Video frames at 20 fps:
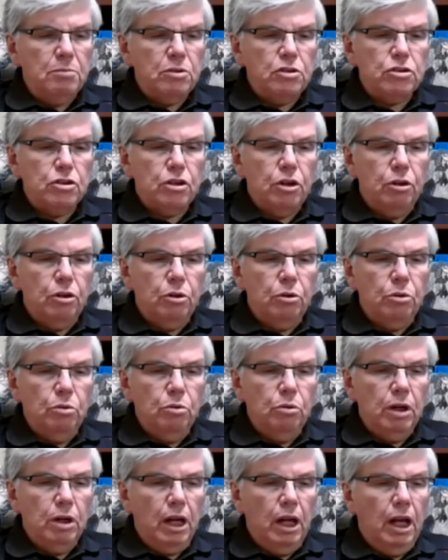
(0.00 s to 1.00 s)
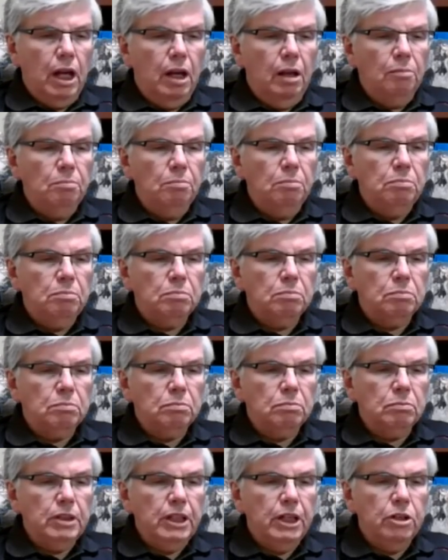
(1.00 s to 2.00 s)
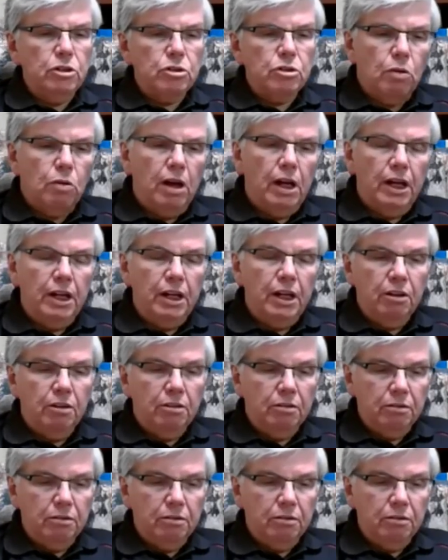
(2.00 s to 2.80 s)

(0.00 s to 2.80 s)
so um, here's one.